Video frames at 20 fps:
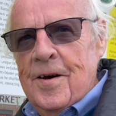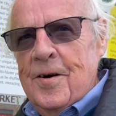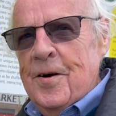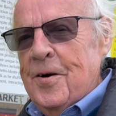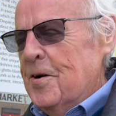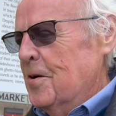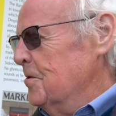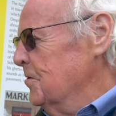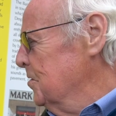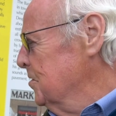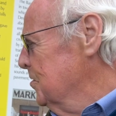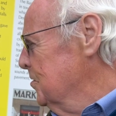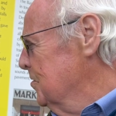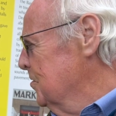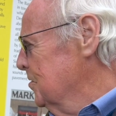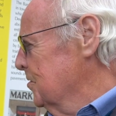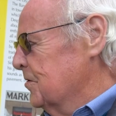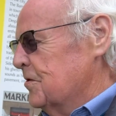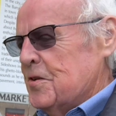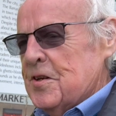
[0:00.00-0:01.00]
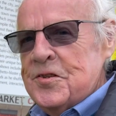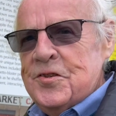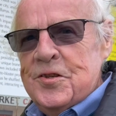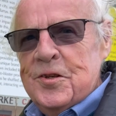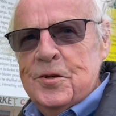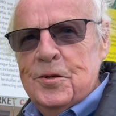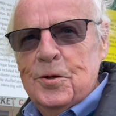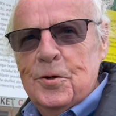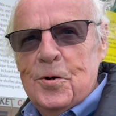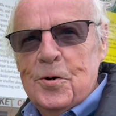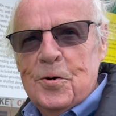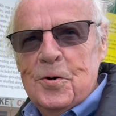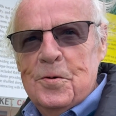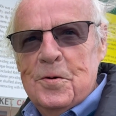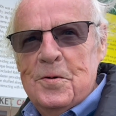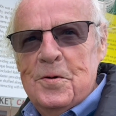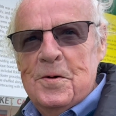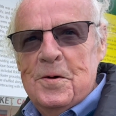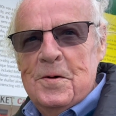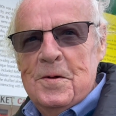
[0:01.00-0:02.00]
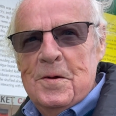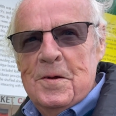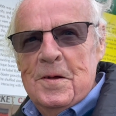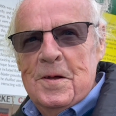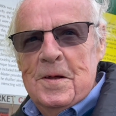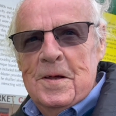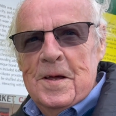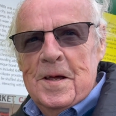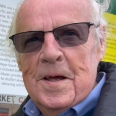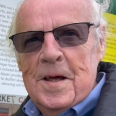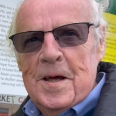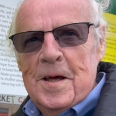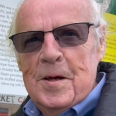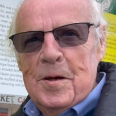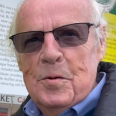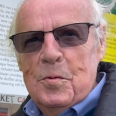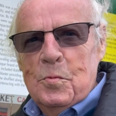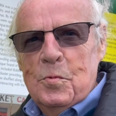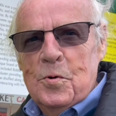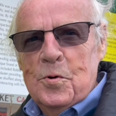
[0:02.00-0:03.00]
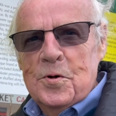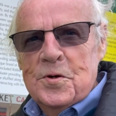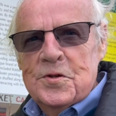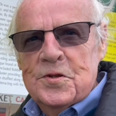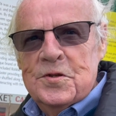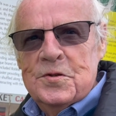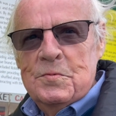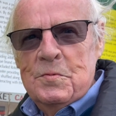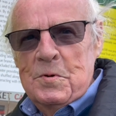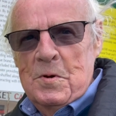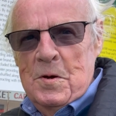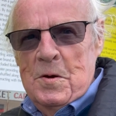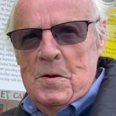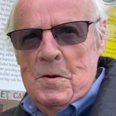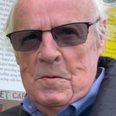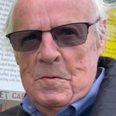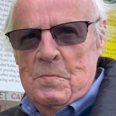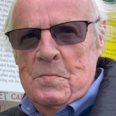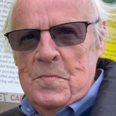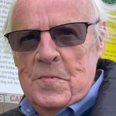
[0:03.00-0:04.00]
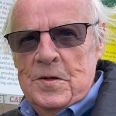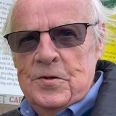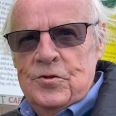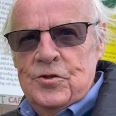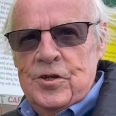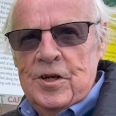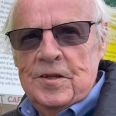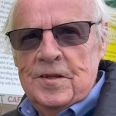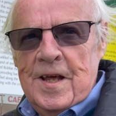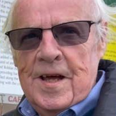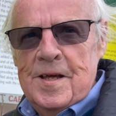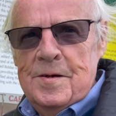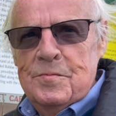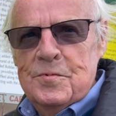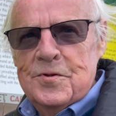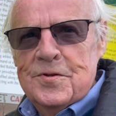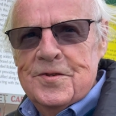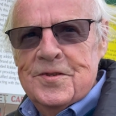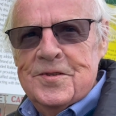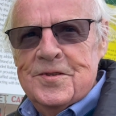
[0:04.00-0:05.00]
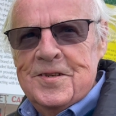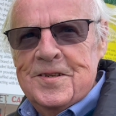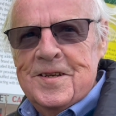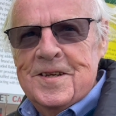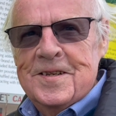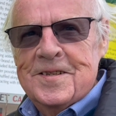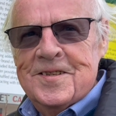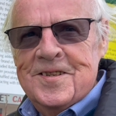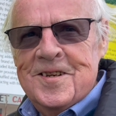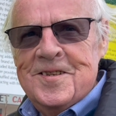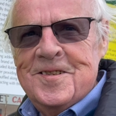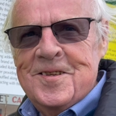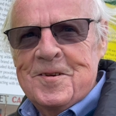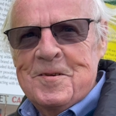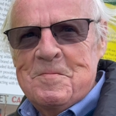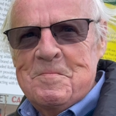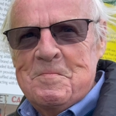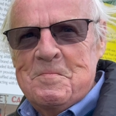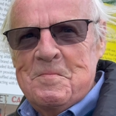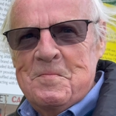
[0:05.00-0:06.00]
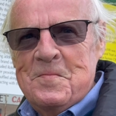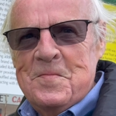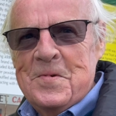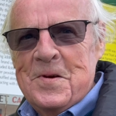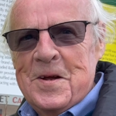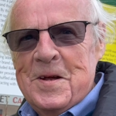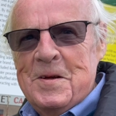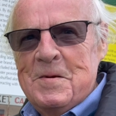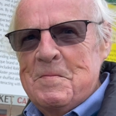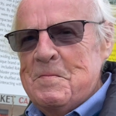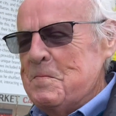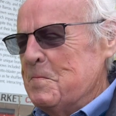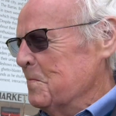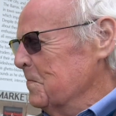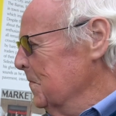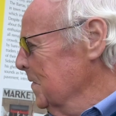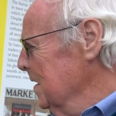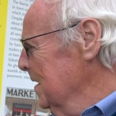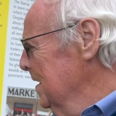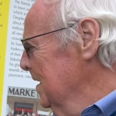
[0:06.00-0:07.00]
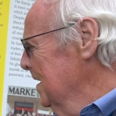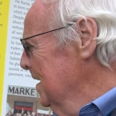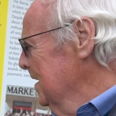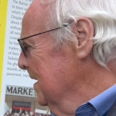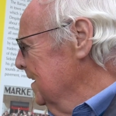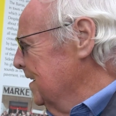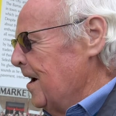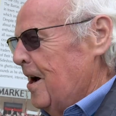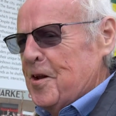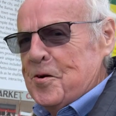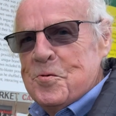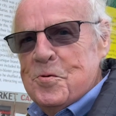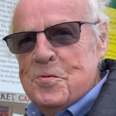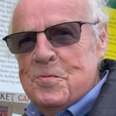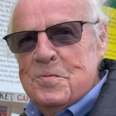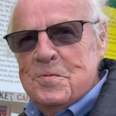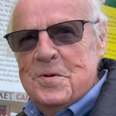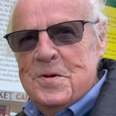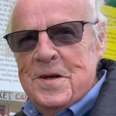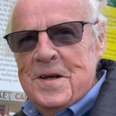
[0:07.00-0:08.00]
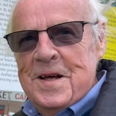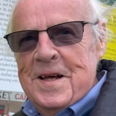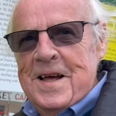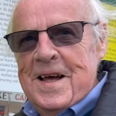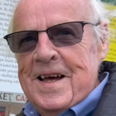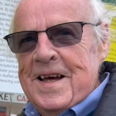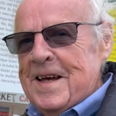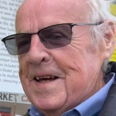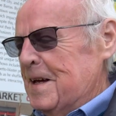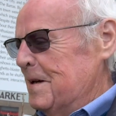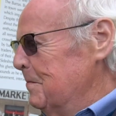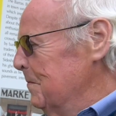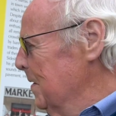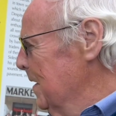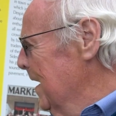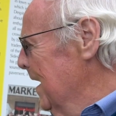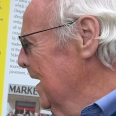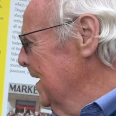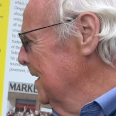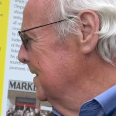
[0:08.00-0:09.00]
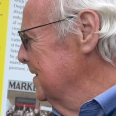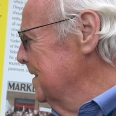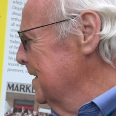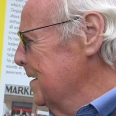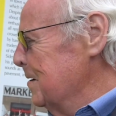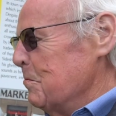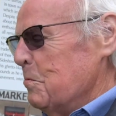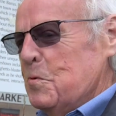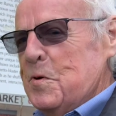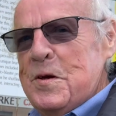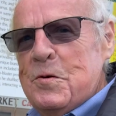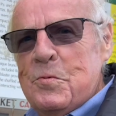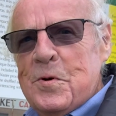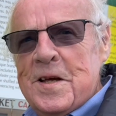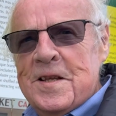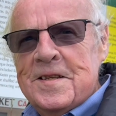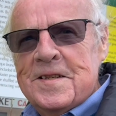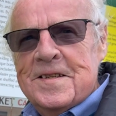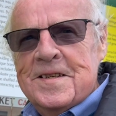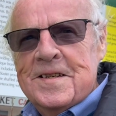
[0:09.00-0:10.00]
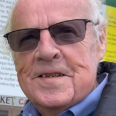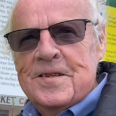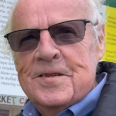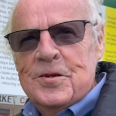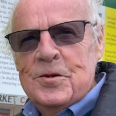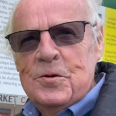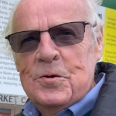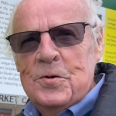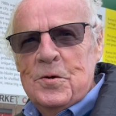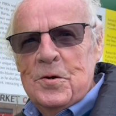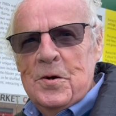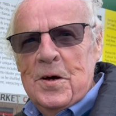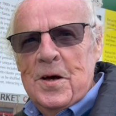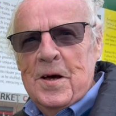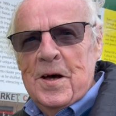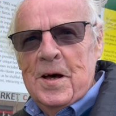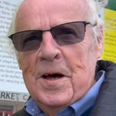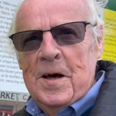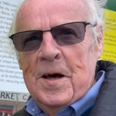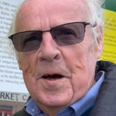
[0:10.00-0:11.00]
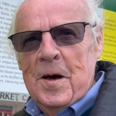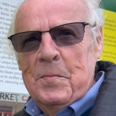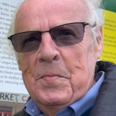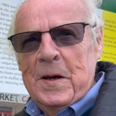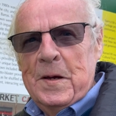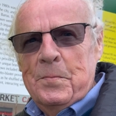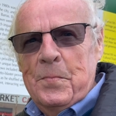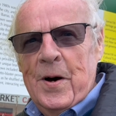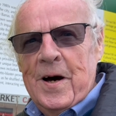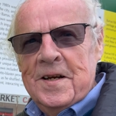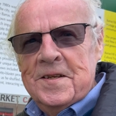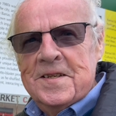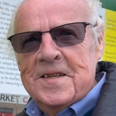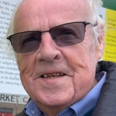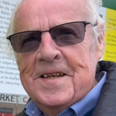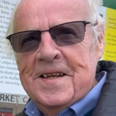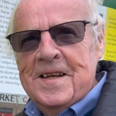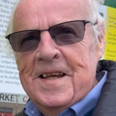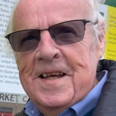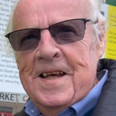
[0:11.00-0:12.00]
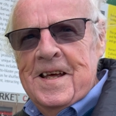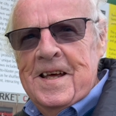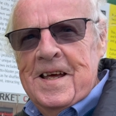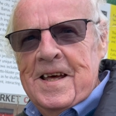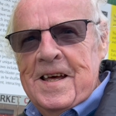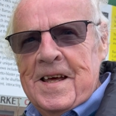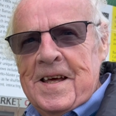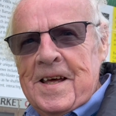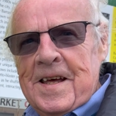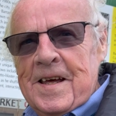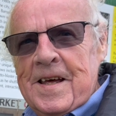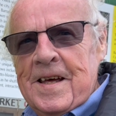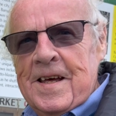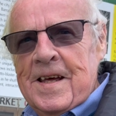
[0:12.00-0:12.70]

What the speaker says: her sister-in-law was Chick Diamond's sister, right? Carol, and we went to a big party in